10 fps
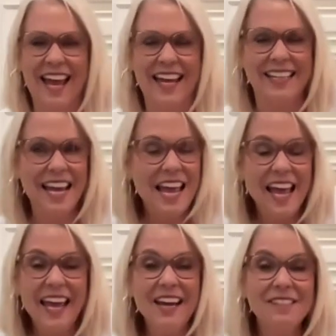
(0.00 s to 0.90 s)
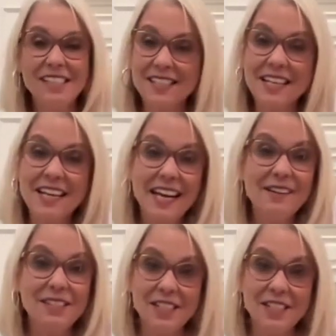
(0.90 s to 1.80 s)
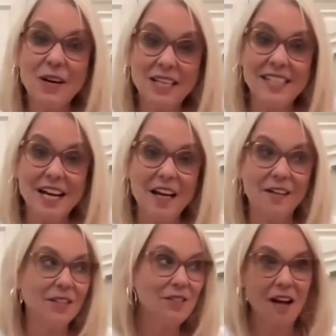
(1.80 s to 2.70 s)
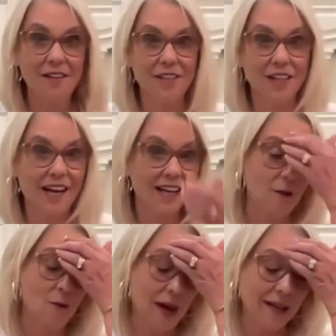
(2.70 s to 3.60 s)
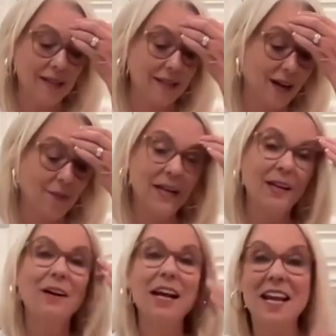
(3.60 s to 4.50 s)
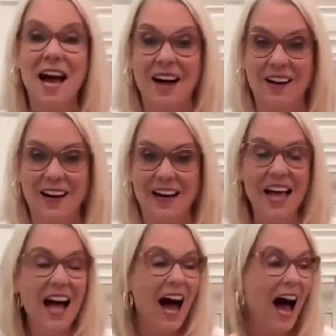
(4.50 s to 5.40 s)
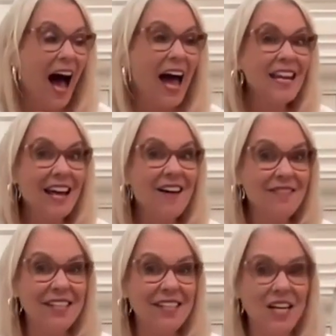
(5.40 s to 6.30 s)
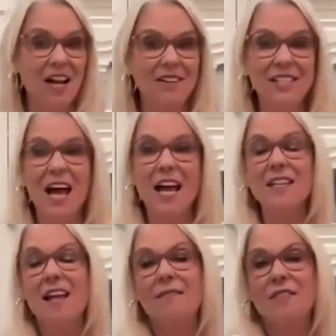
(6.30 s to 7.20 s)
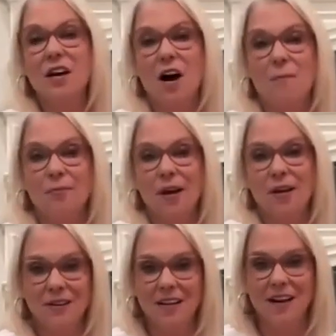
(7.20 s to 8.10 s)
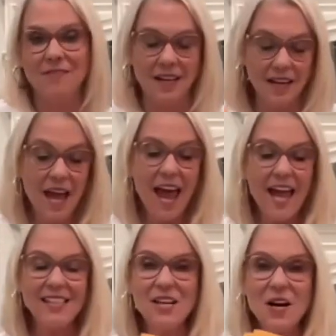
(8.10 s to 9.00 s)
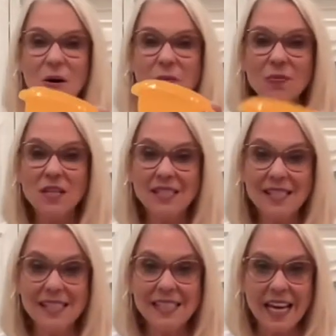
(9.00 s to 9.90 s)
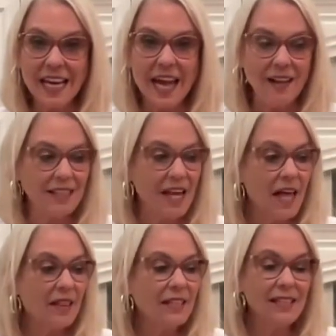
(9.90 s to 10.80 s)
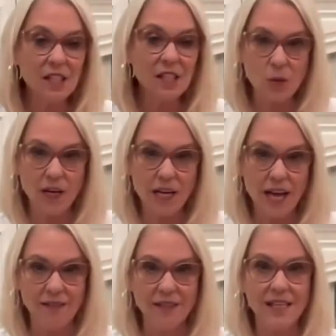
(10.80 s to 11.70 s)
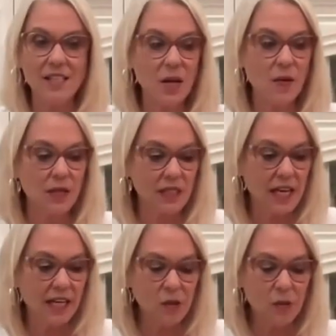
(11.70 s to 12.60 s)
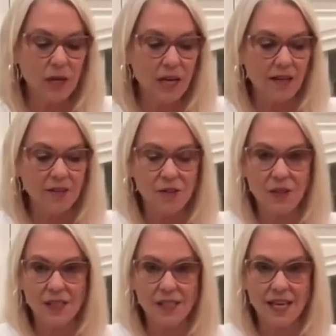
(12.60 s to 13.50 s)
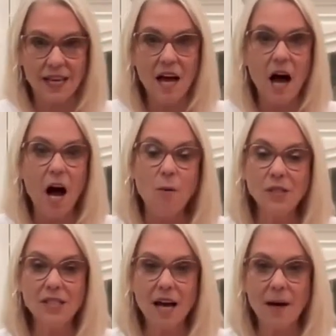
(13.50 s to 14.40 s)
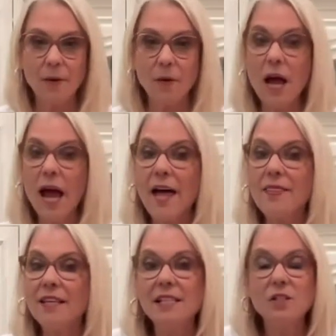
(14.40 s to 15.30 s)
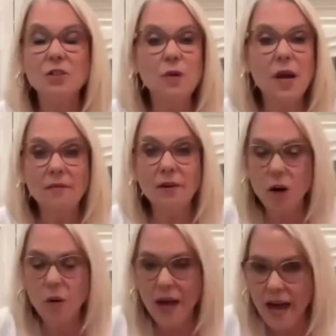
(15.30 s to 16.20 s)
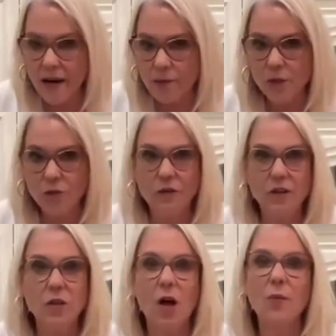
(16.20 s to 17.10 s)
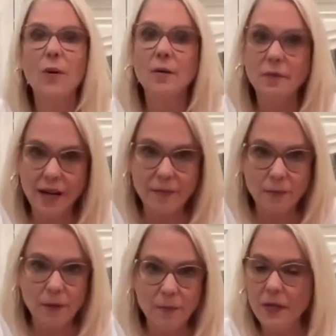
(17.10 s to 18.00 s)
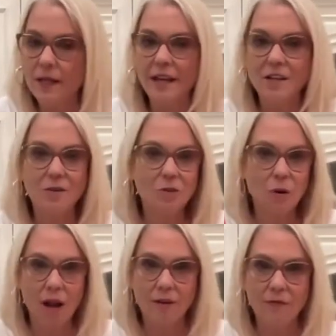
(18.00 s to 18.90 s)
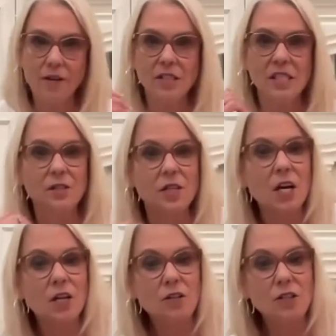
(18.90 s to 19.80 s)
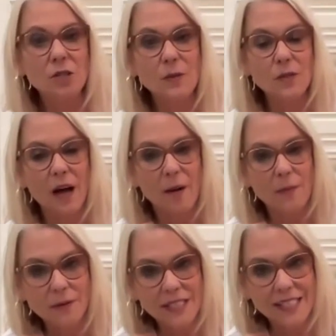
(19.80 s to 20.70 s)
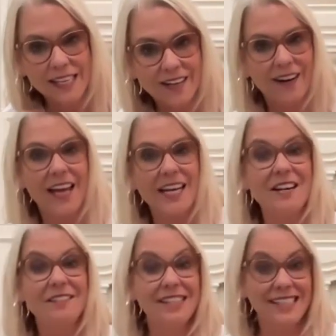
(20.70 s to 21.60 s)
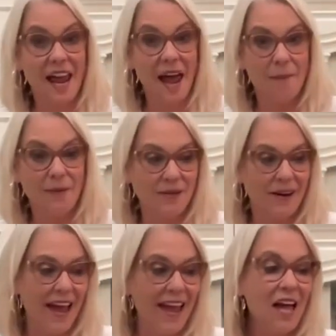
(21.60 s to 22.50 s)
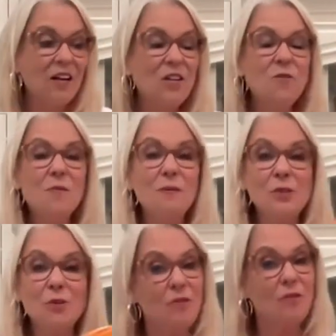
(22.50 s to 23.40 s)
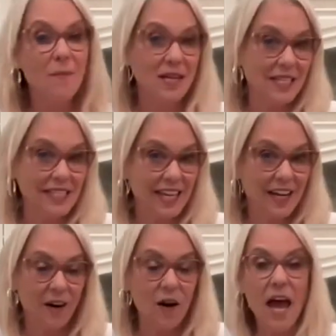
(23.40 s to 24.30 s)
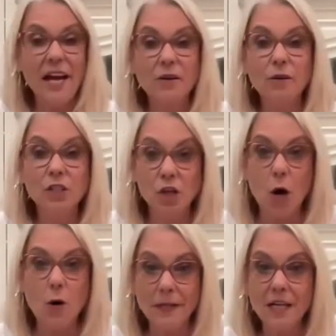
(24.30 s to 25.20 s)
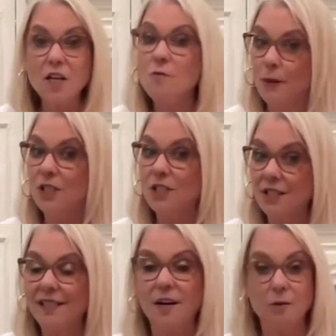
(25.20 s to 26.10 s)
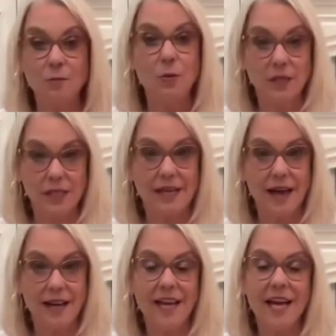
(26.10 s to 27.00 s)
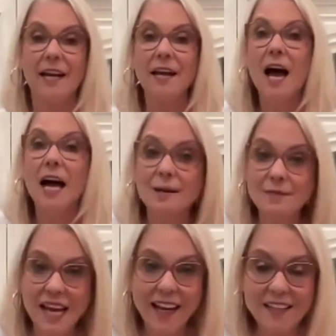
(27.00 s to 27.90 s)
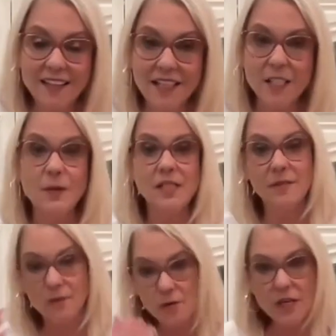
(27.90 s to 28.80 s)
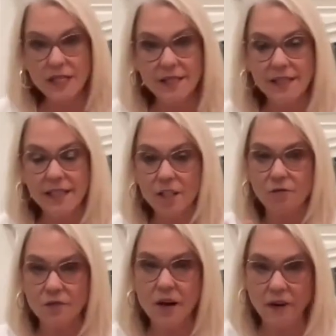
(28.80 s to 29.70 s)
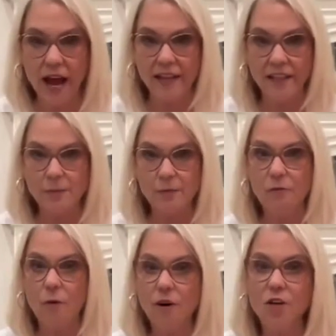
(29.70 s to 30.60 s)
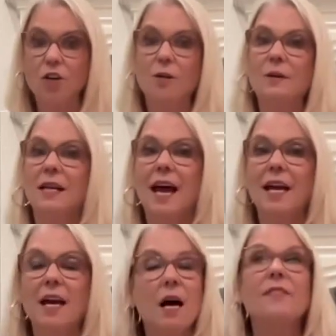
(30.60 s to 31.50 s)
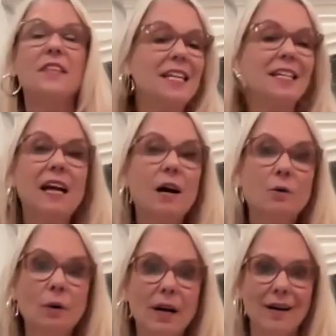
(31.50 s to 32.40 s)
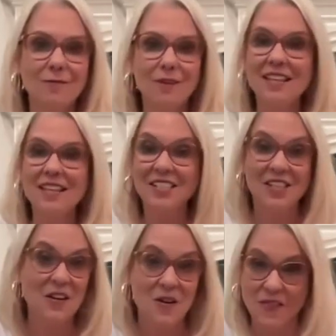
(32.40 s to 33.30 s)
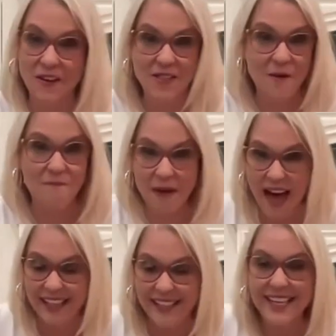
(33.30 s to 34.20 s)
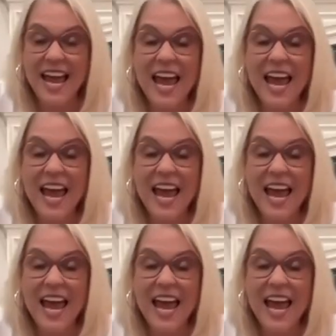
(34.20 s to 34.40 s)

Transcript: and it was it was crazy colors. Those colors are kind of coming back in style, but right now I love these colors and I love the ombre look of it. And so this is a 10 ounce, this is a 20 ounce. And so the 10 and 20 ounce you can see Almost was double. And these, you never go ahead and put your fingers all the way around and burp it like you do all of our other seals. You just put your elbow in the center and hear it snap, all right? You can put your thumb in the center. And in order to open it, you push in the center and pull on the side again. And I'm telling you this because if you get these in and you've never had these before, you're going to be like, these don't work. Well, they do. They're the best.